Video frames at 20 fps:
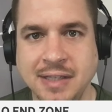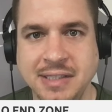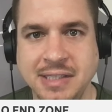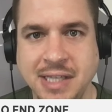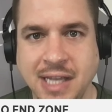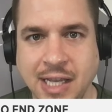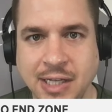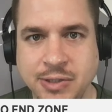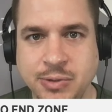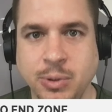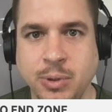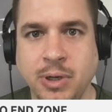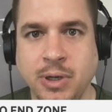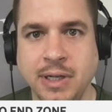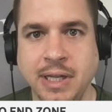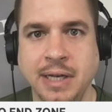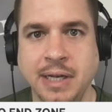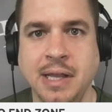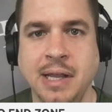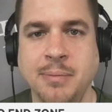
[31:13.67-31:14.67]
schedule
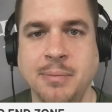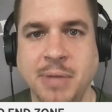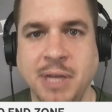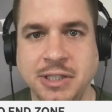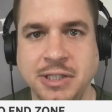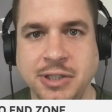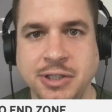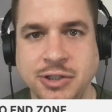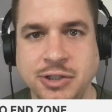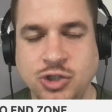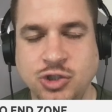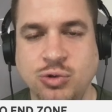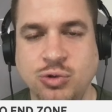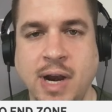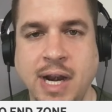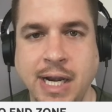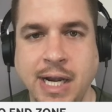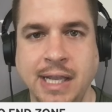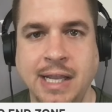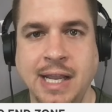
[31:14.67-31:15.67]
and mentions
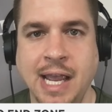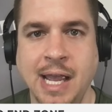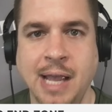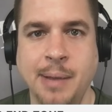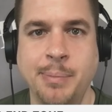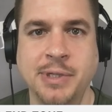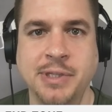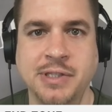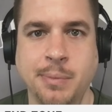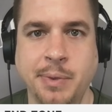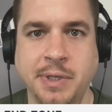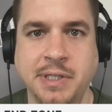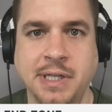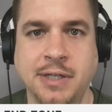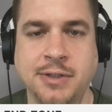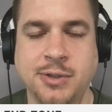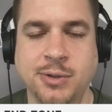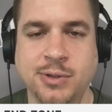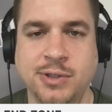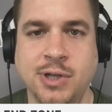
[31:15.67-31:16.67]
training camp as a
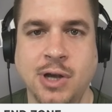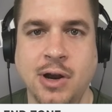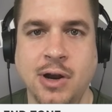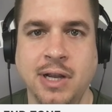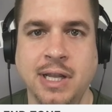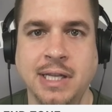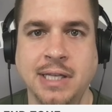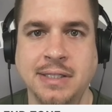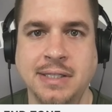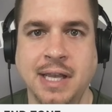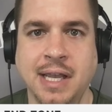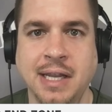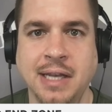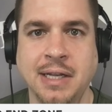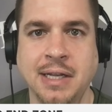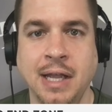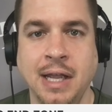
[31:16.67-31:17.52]
potential target date,